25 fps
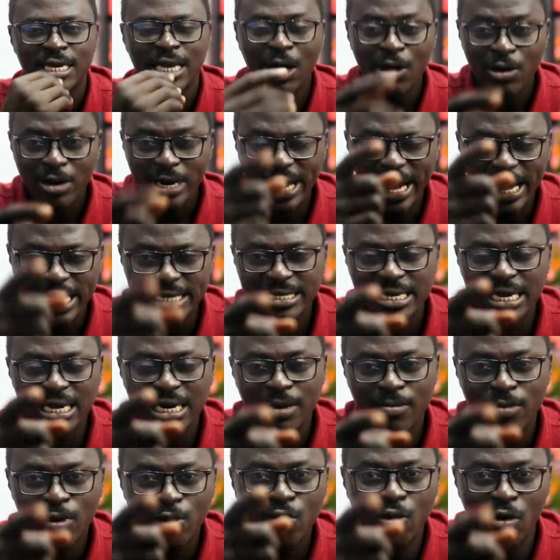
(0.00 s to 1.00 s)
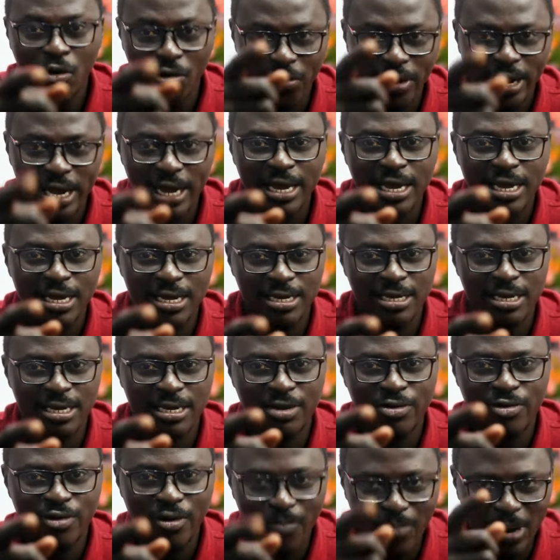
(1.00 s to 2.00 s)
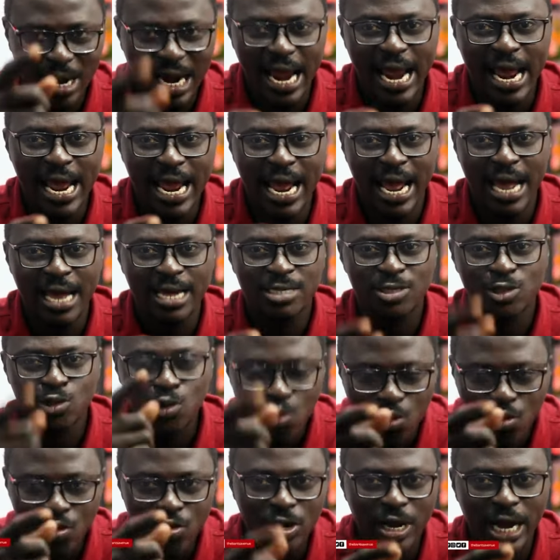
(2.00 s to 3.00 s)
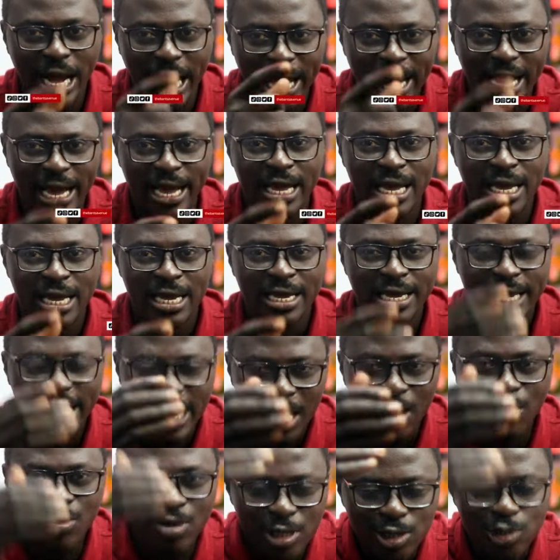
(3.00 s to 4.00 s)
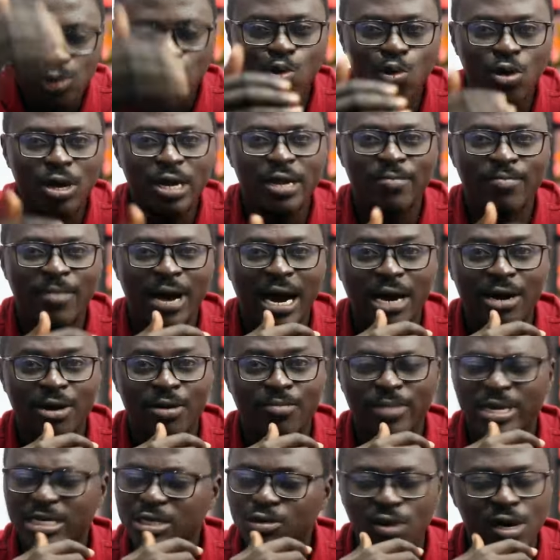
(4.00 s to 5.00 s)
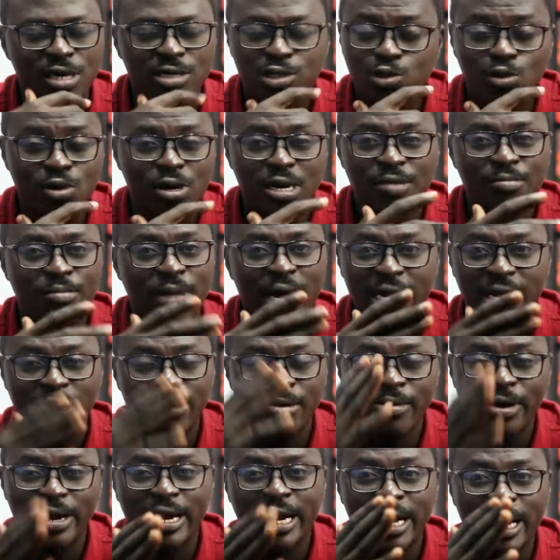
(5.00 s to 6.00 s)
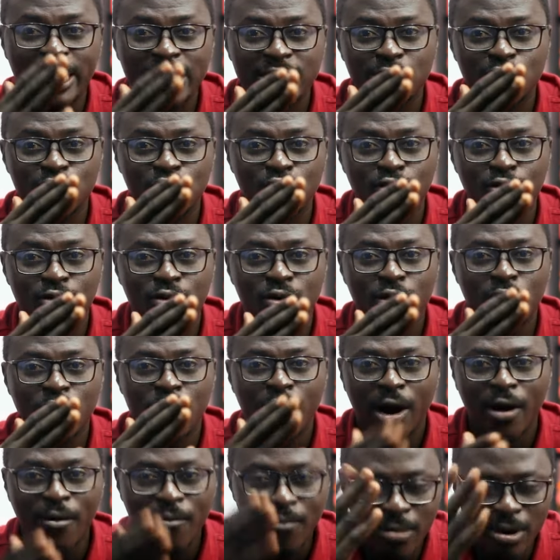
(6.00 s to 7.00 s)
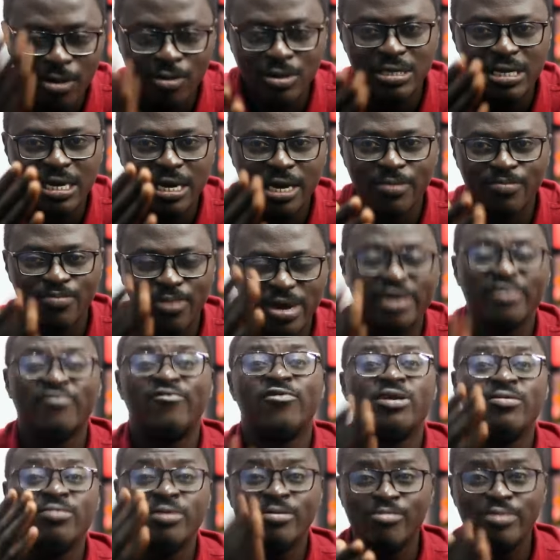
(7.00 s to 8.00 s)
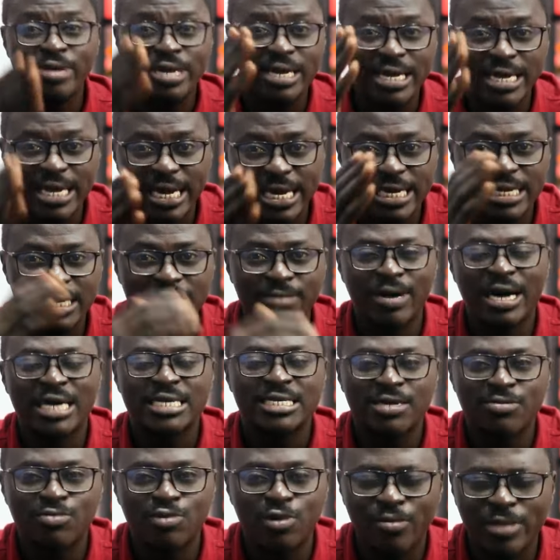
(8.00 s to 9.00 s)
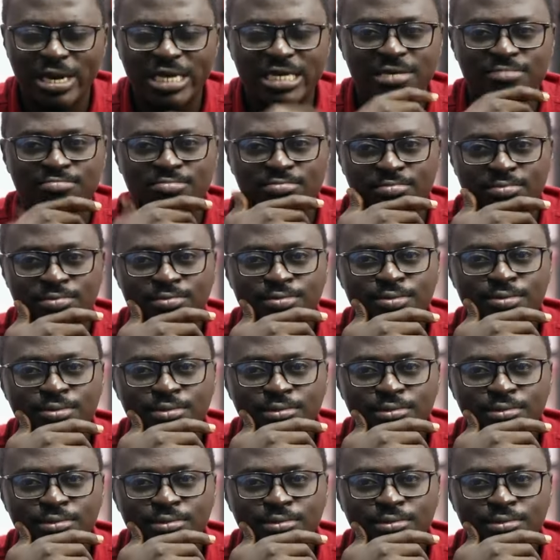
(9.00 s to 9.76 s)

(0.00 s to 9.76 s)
Now, the answer never got a reply, school, girl, no schooling man. Messu a schooling man or any adjo. I'm more say painful with brain in by second imagine.